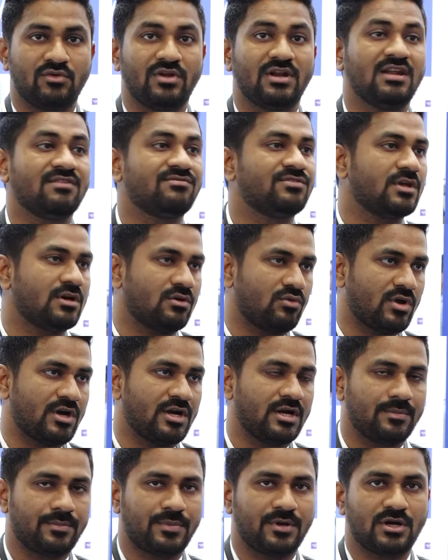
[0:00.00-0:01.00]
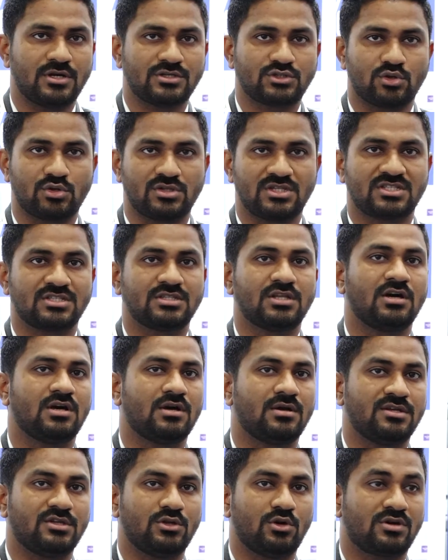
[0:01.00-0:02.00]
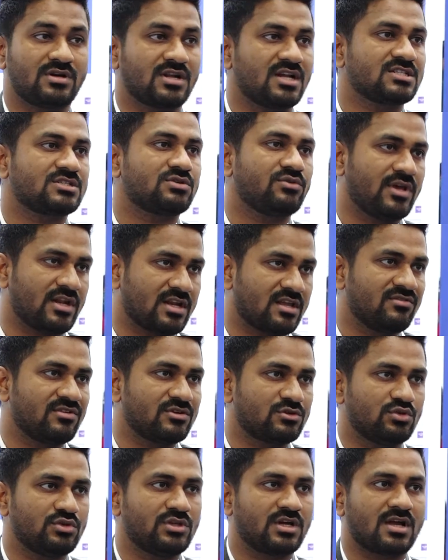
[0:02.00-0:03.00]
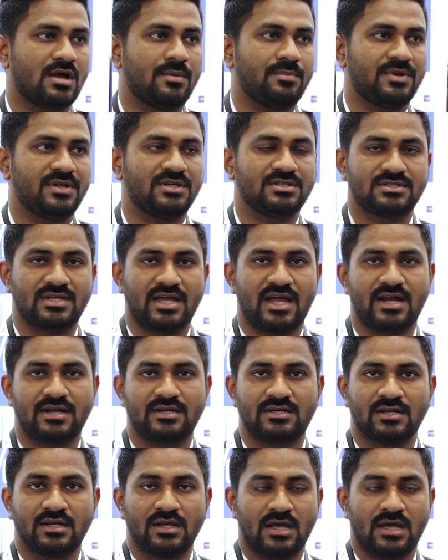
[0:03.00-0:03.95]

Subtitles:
We lived the warranty period. So this is the, you know, trust we are giving to the companies that,